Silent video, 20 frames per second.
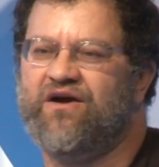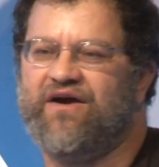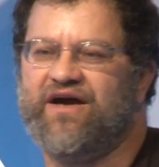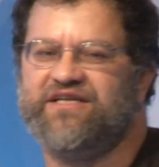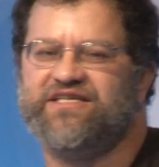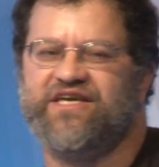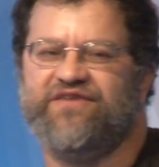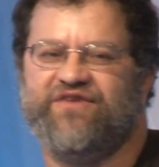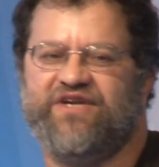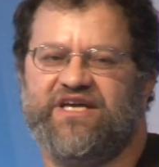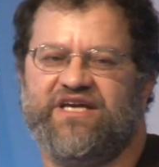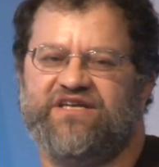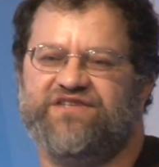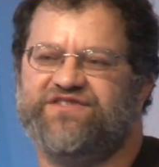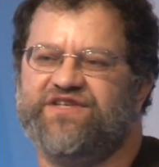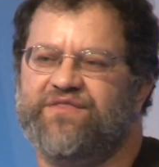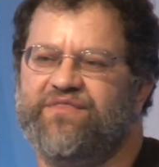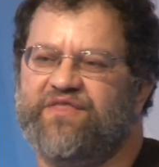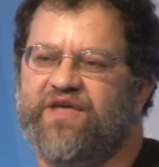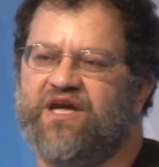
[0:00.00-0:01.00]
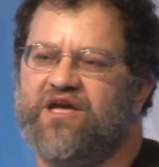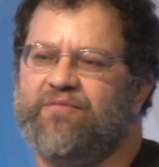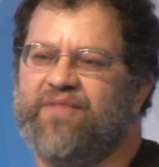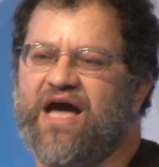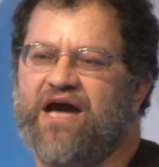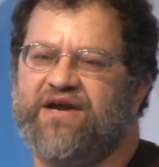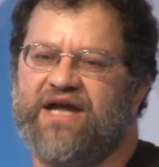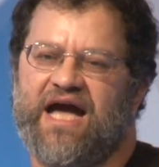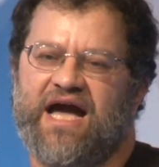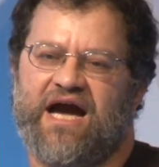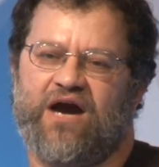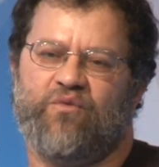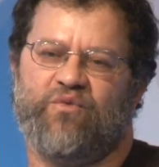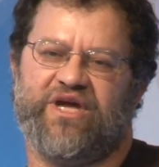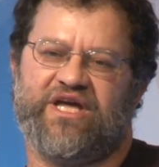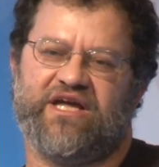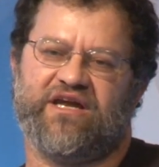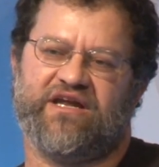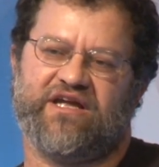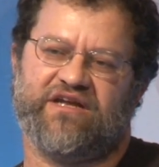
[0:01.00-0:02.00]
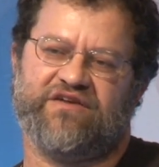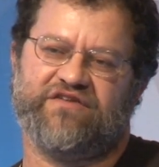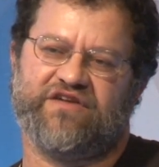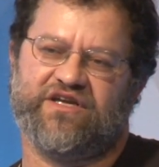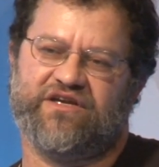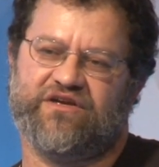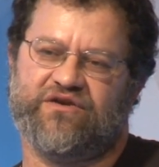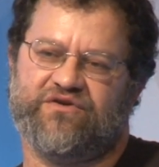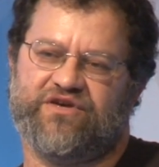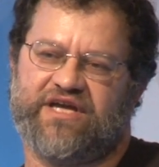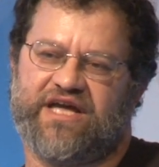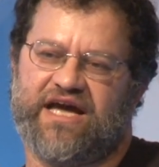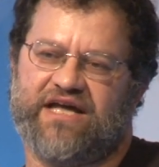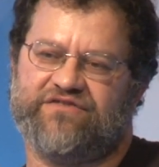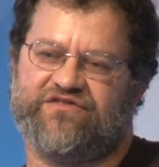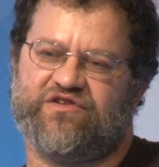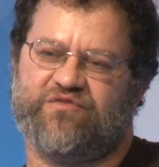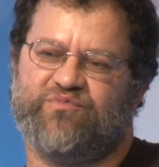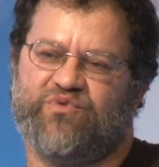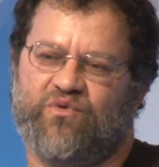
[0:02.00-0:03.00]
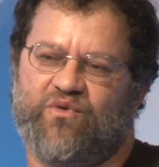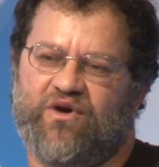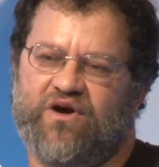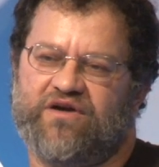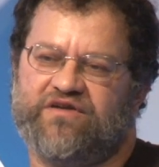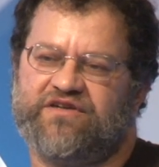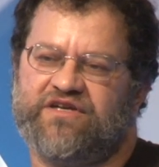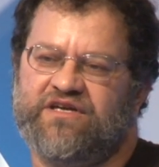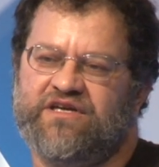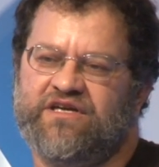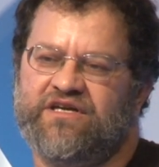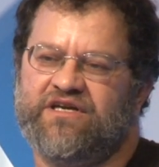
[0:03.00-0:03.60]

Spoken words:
our activities and think about how we can continue to get support